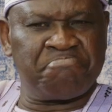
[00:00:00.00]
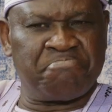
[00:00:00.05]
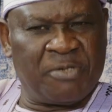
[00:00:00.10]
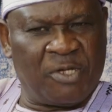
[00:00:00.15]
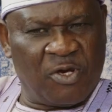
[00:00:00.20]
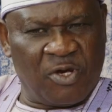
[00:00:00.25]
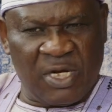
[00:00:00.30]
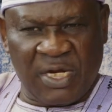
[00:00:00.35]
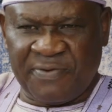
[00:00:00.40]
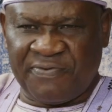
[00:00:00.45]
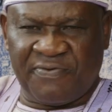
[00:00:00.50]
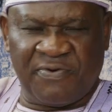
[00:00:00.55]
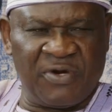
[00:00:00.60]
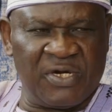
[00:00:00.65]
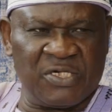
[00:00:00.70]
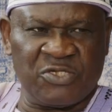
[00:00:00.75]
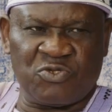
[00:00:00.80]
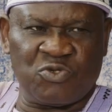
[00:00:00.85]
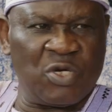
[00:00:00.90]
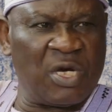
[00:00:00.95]
purely
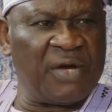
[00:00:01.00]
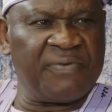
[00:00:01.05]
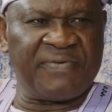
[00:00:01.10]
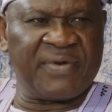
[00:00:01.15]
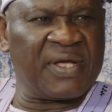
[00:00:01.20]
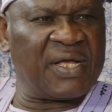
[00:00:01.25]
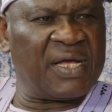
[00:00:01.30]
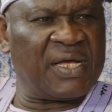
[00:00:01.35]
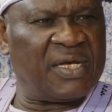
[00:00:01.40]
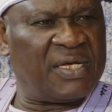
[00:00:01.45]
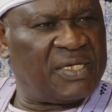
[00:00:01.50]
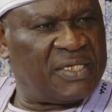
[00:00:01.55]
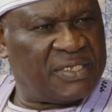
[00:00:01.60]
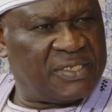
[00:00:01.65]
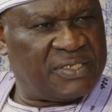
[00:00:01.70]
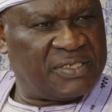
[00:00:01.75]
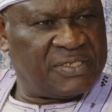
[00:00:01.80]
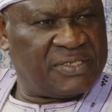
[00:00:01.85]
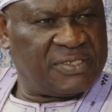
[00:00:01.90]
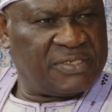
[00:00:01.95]
foreign to Africa.
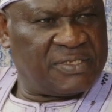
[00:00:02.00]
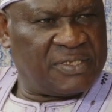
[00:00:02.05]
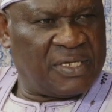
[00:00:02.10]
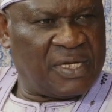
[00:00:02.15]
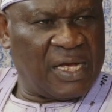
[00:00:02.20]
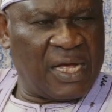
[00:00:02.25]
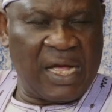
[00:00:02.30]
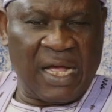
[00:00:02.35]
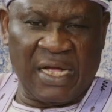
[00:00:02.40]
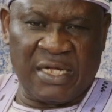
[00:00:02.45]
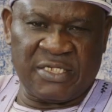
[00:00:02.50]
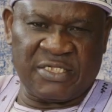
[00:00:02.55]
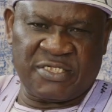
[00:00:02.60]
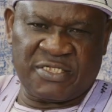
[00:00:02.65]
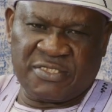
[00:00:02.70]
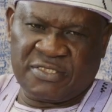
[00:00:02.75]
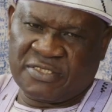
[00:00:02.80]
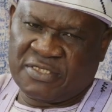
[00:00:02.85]
And